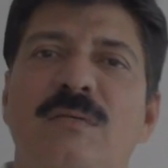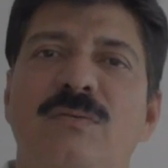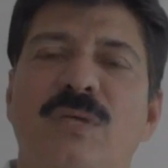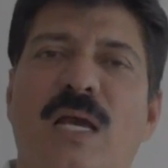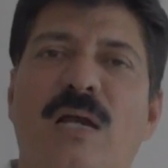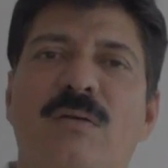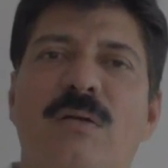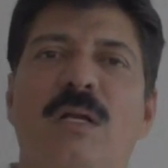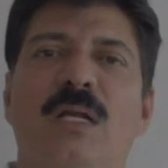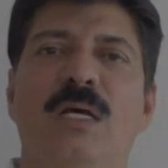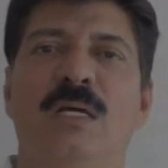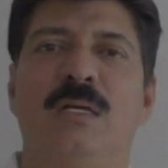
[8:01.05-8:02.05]
we have to
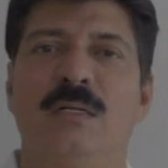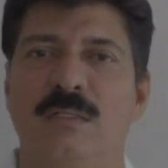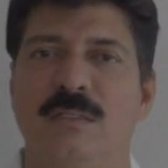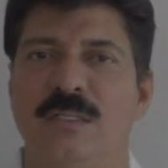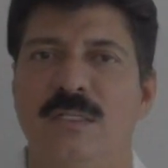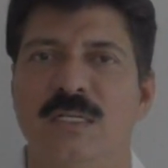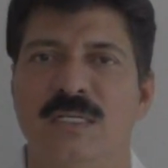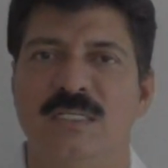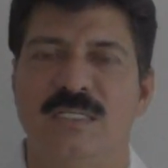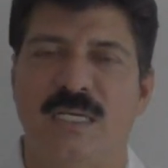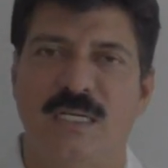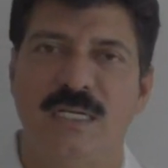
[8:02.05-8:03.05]
learn
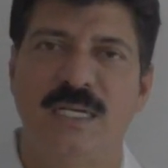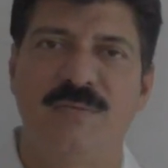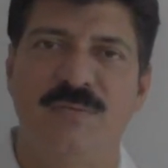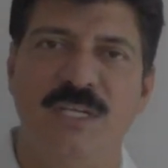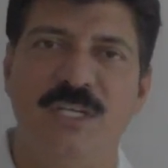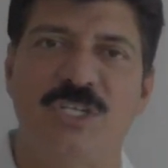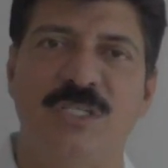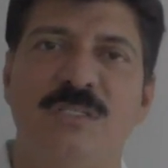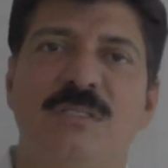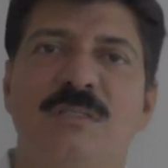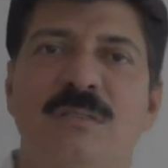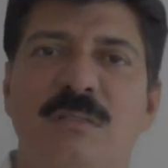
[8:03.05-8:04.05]
certain
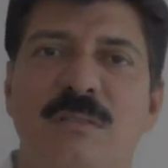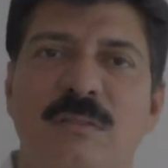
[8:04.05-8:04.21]
definitions